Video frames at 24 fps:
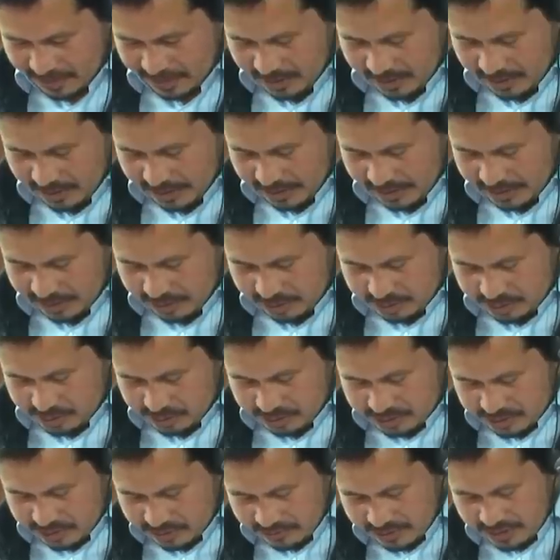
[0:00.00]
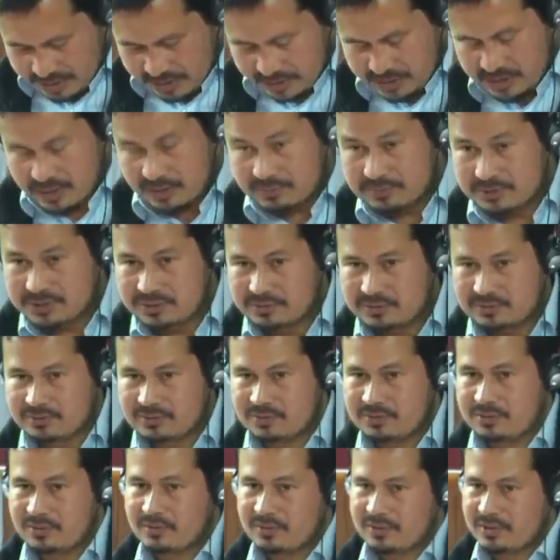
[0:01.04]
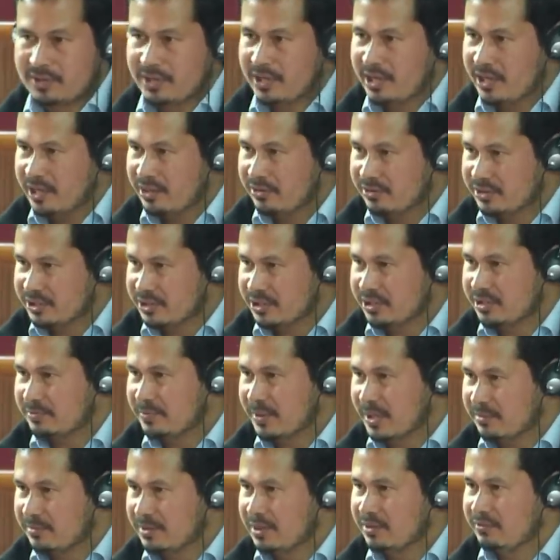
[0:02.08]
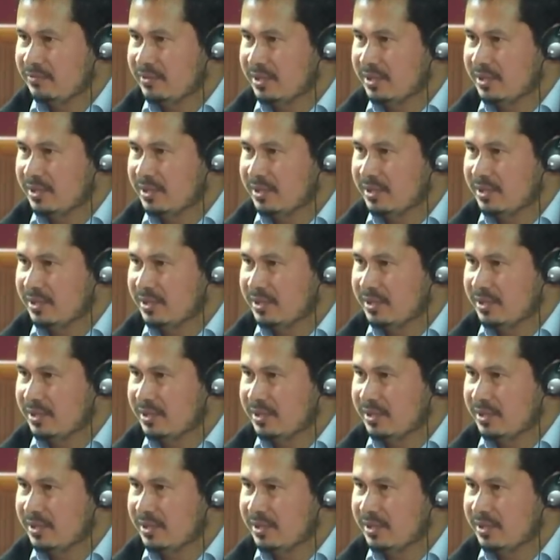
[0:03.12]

And also, sir, when it comes to education department,